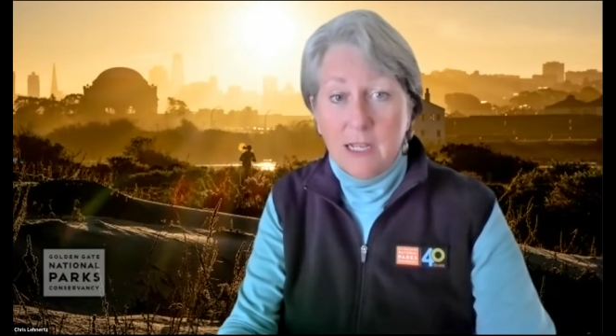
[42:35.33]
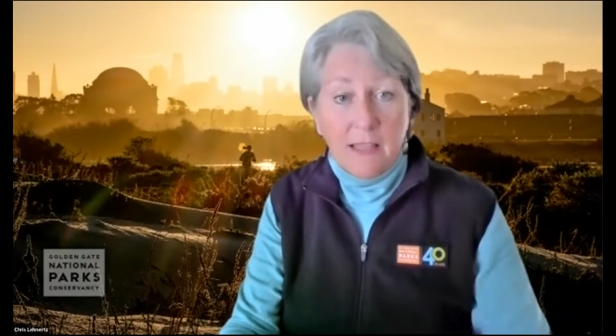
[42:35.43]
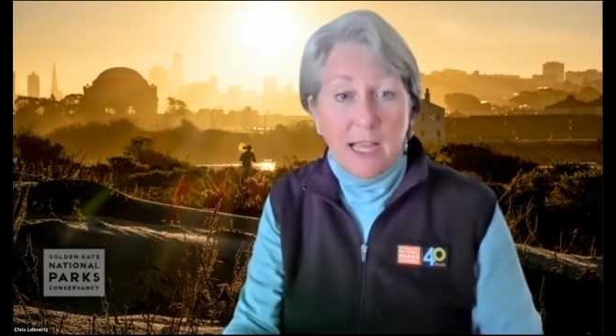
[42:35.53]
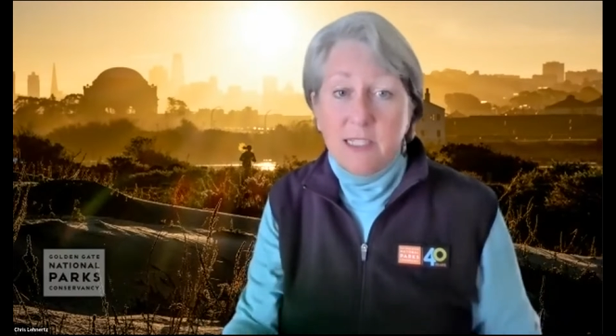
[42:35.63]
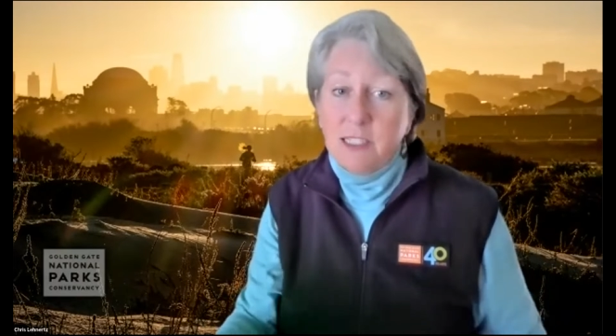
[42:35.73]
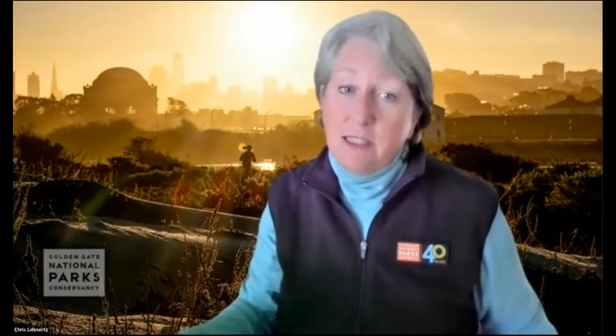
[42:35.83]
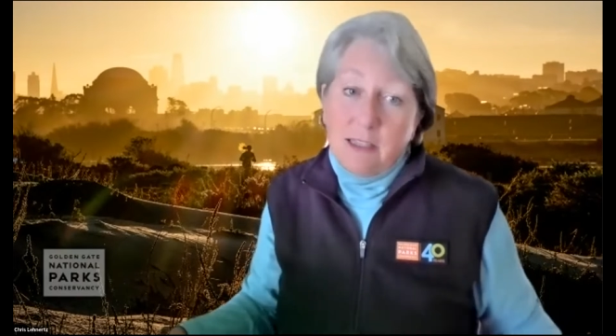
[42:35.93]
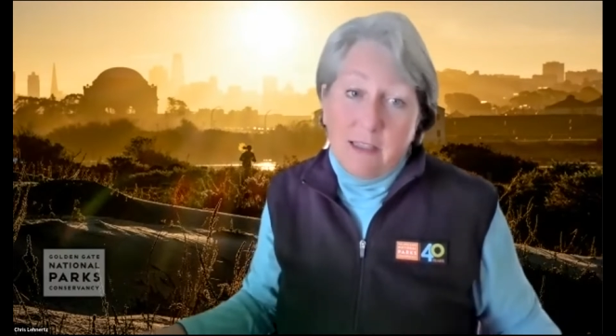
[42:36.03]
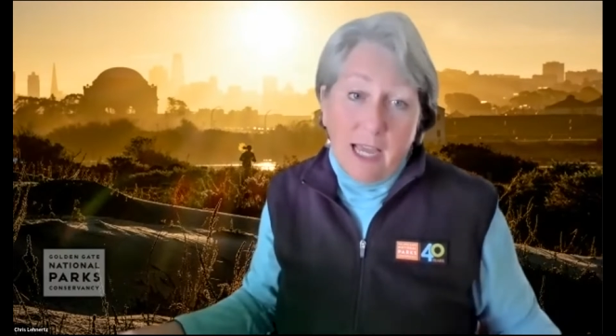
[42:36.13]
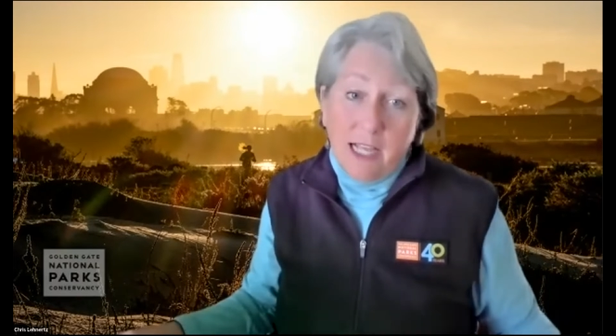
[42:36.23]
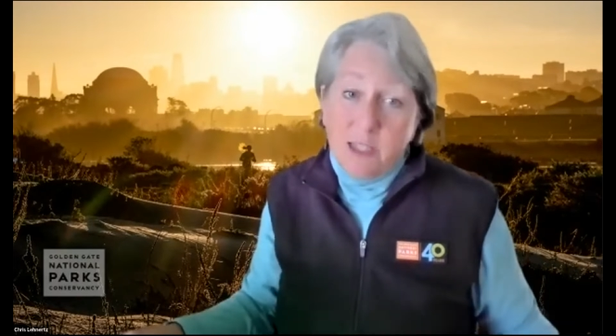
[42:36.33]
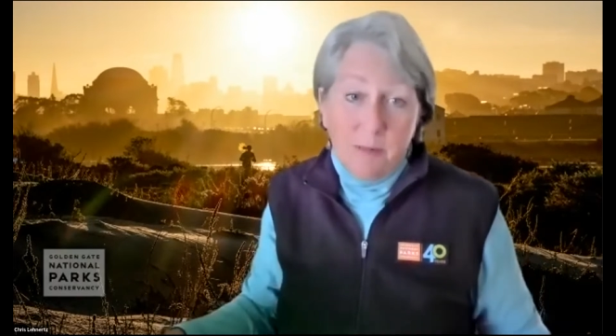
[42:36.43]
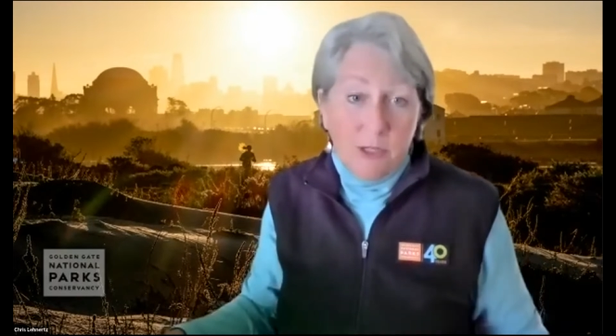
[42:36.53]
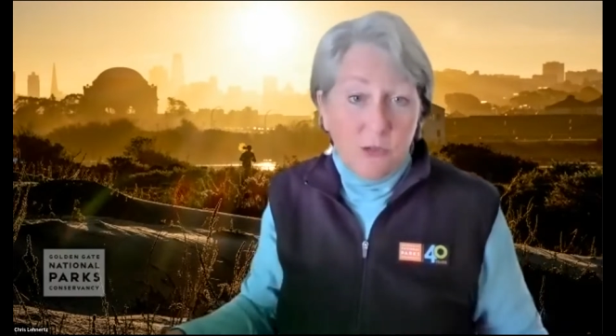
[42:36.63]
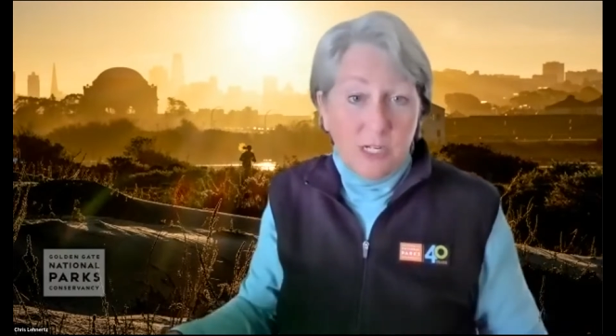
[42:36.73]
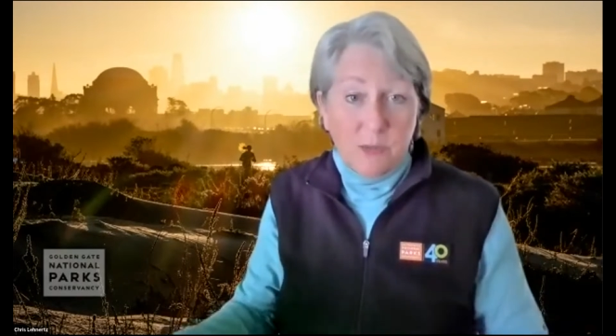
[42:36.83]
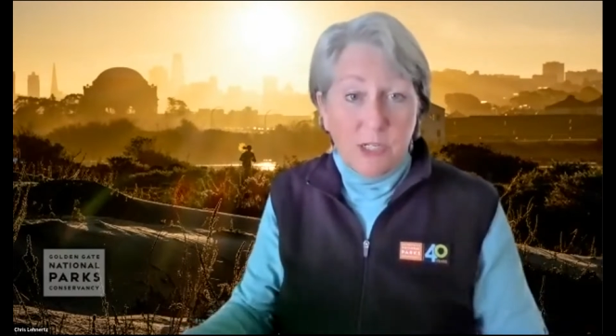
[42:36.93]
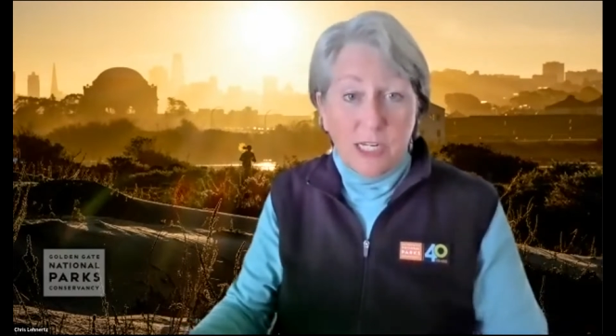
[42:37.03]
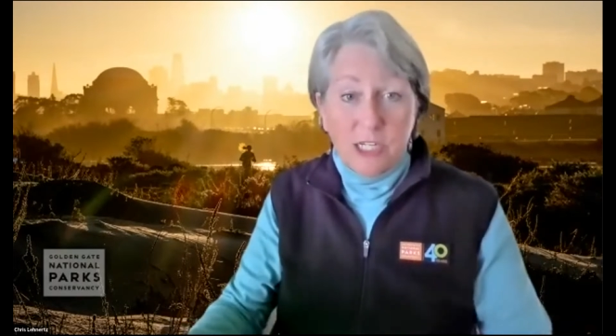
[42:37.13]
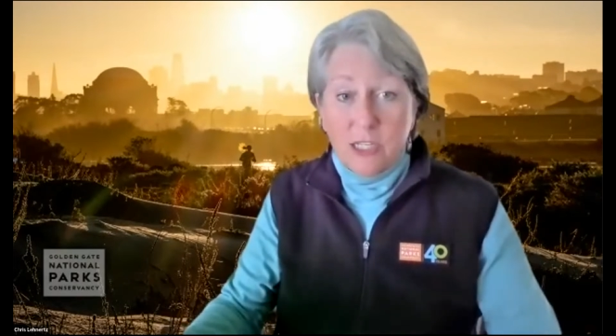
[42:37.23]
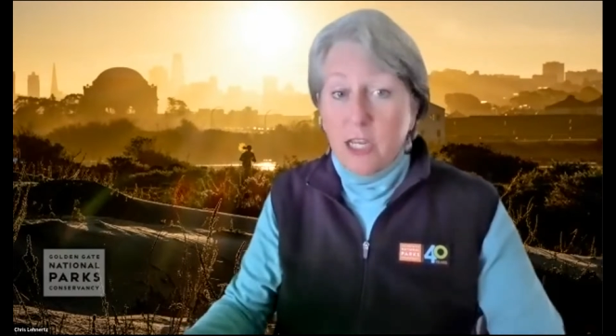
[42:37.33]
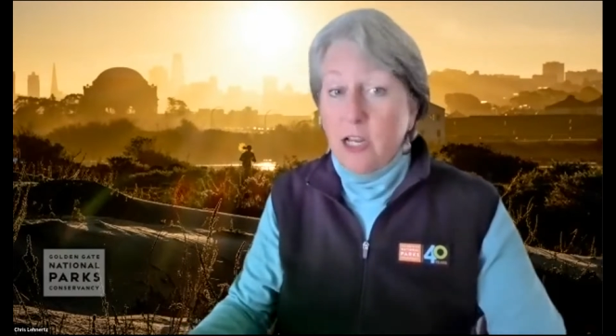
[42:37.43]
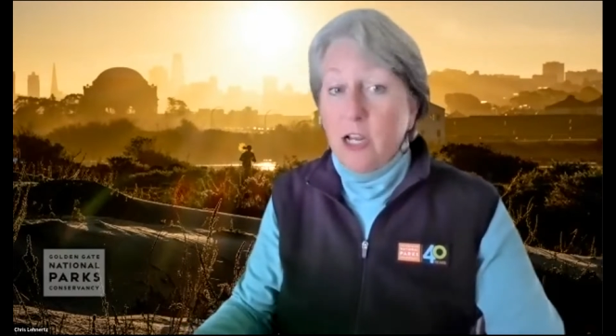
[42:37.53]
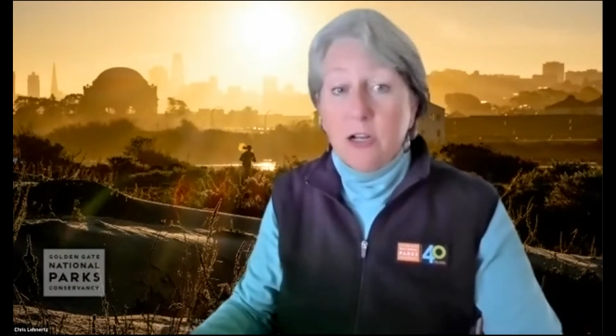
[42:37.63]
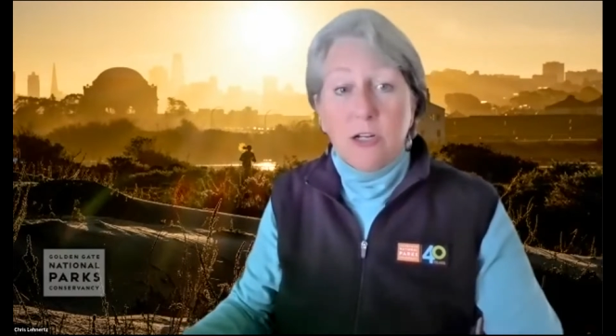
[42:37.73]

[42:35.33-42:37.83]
That's public transportation that